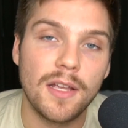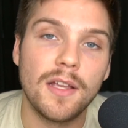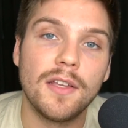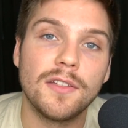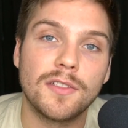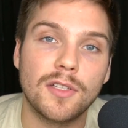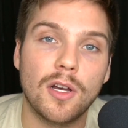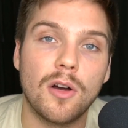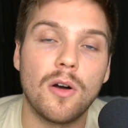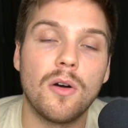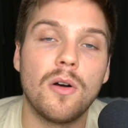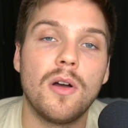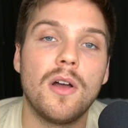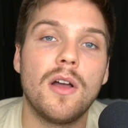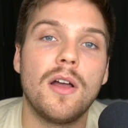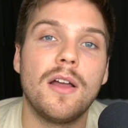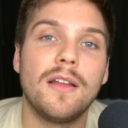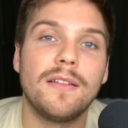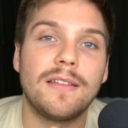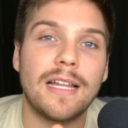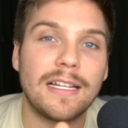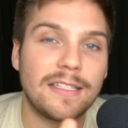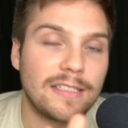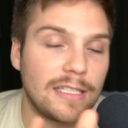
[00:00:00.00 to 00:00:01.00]
So
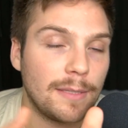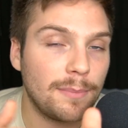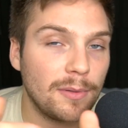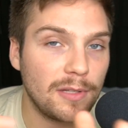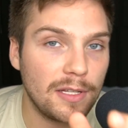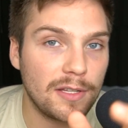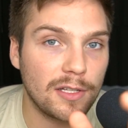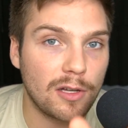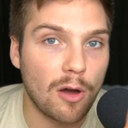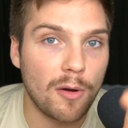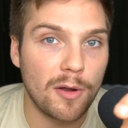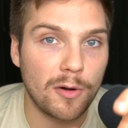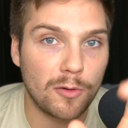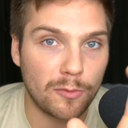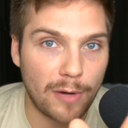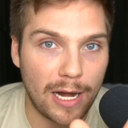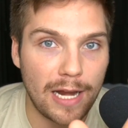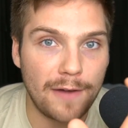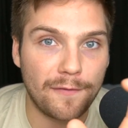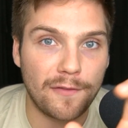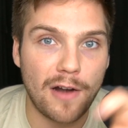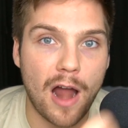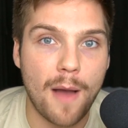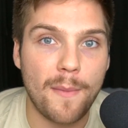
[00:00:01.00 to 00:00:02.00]
that's typically the going
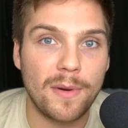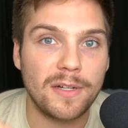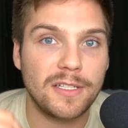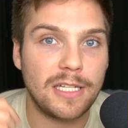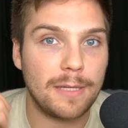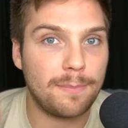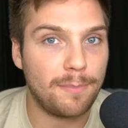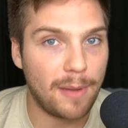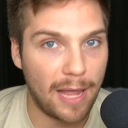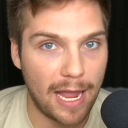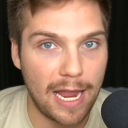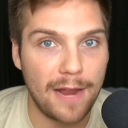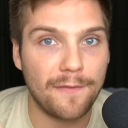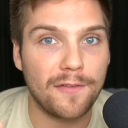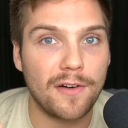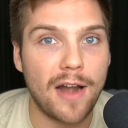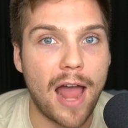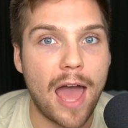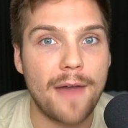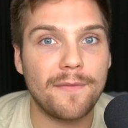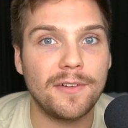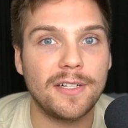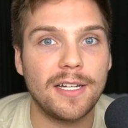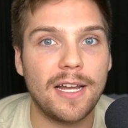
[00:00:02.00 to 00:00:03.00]
rate for how much they pay for
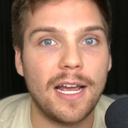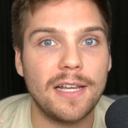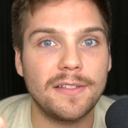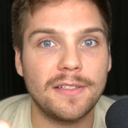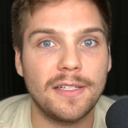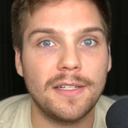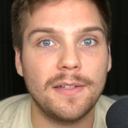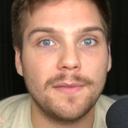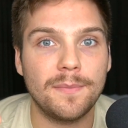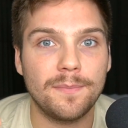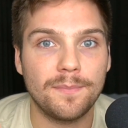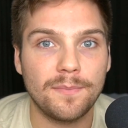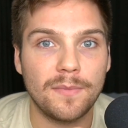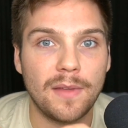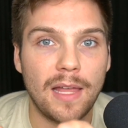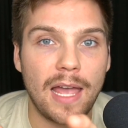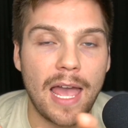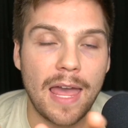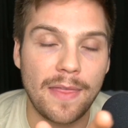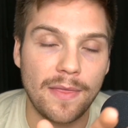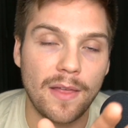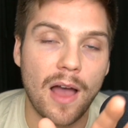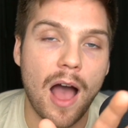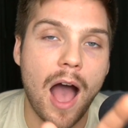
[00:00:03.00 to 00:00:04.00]
advertising.
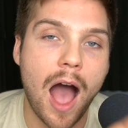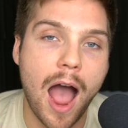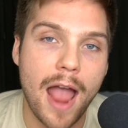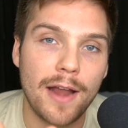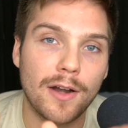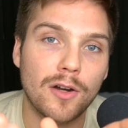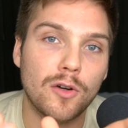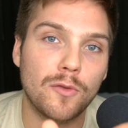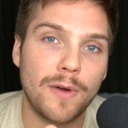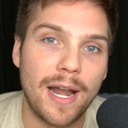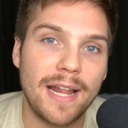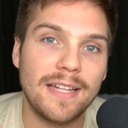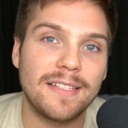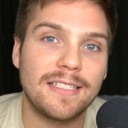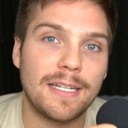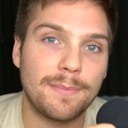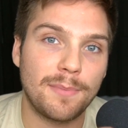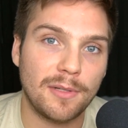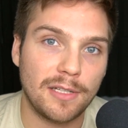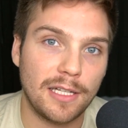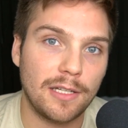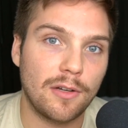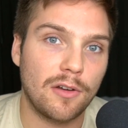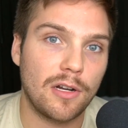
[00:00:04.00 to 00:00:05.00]
And the higher rates
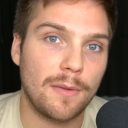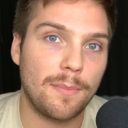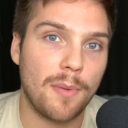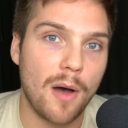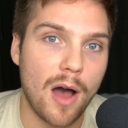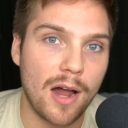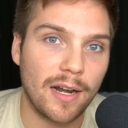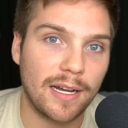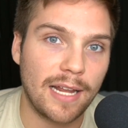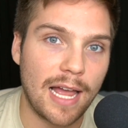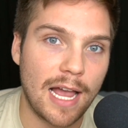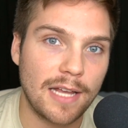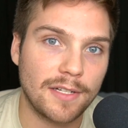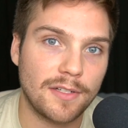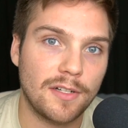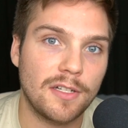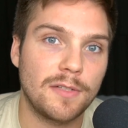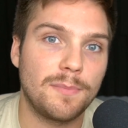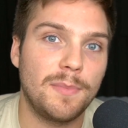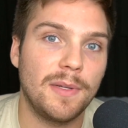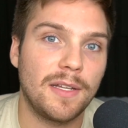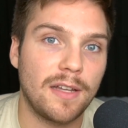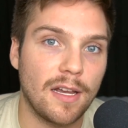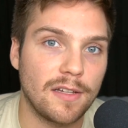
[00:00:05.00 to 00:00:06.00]
typically go to
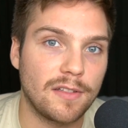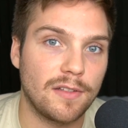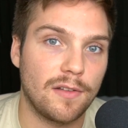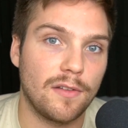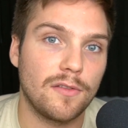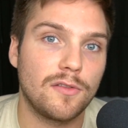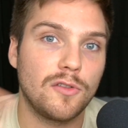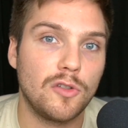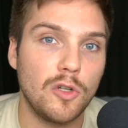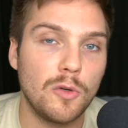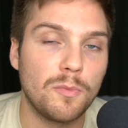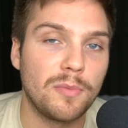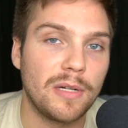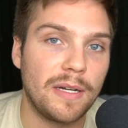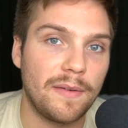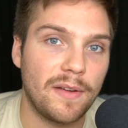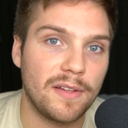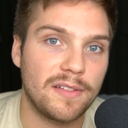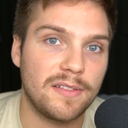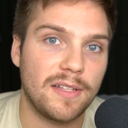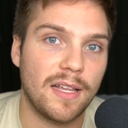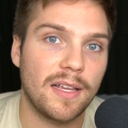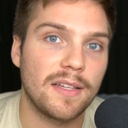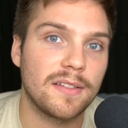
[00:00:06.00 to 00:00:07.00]
podcasters because of those 2
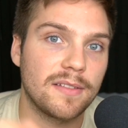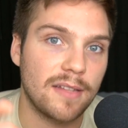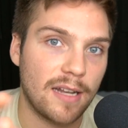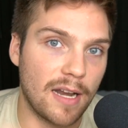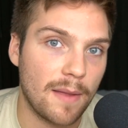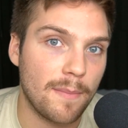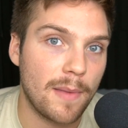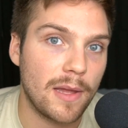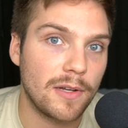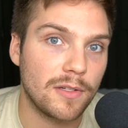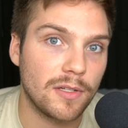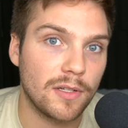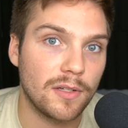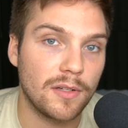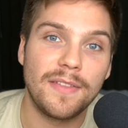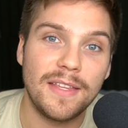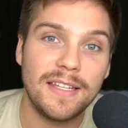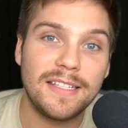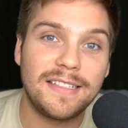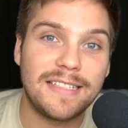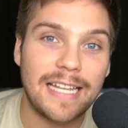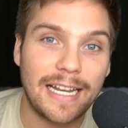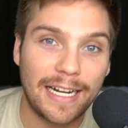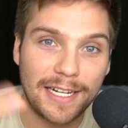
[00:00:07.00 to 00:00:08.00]
previous things that I mentioned.
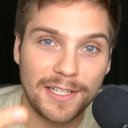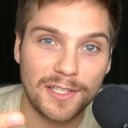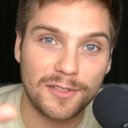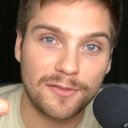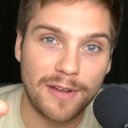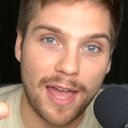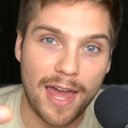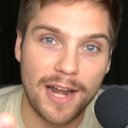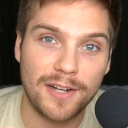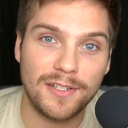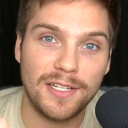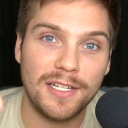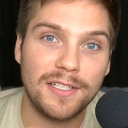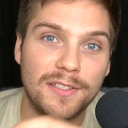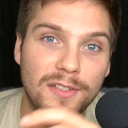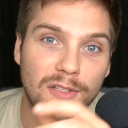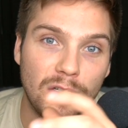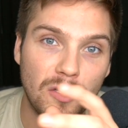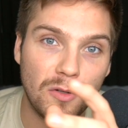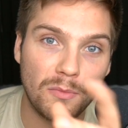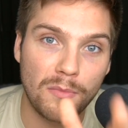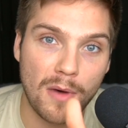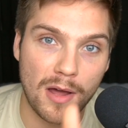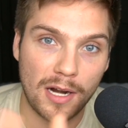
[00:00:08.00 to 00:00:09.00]
The second strategy
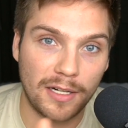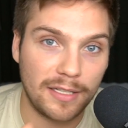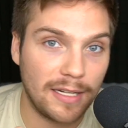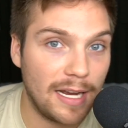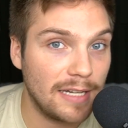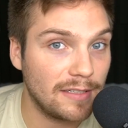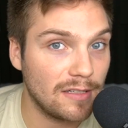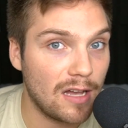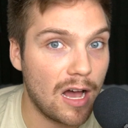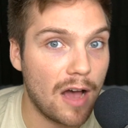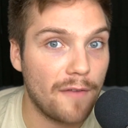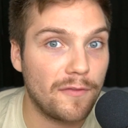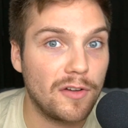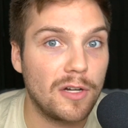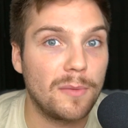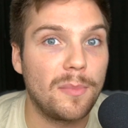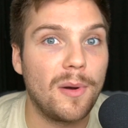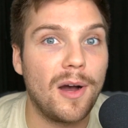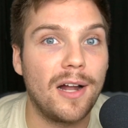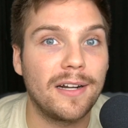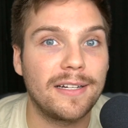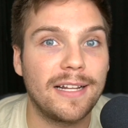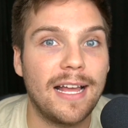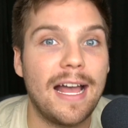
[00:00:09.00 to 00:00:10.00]
to monetize off your
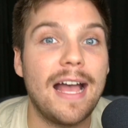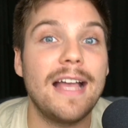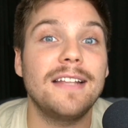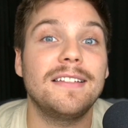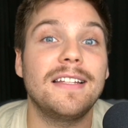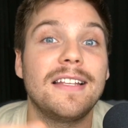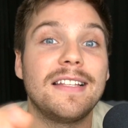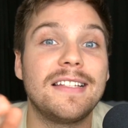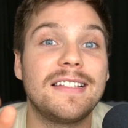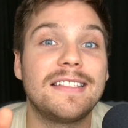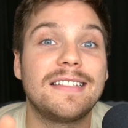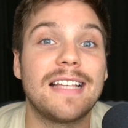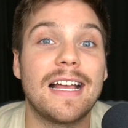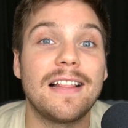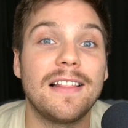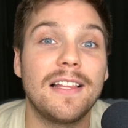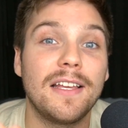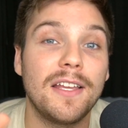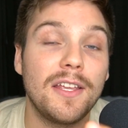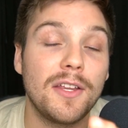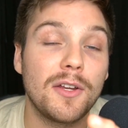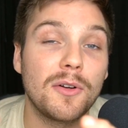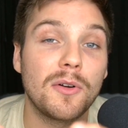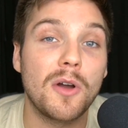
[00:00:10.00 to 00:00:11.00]
podcast is
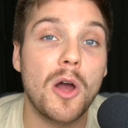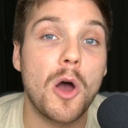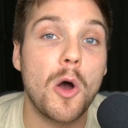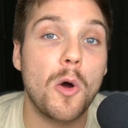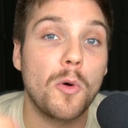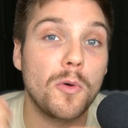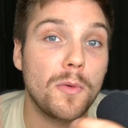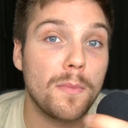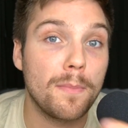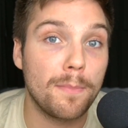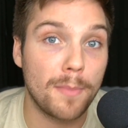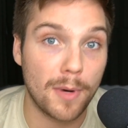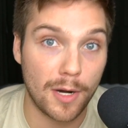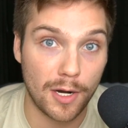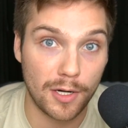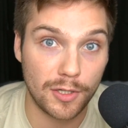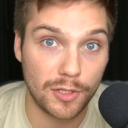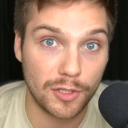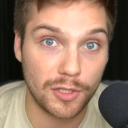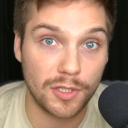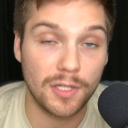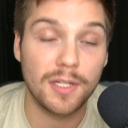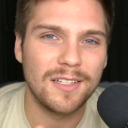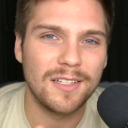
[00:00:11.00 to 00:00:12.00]
selling your own merch.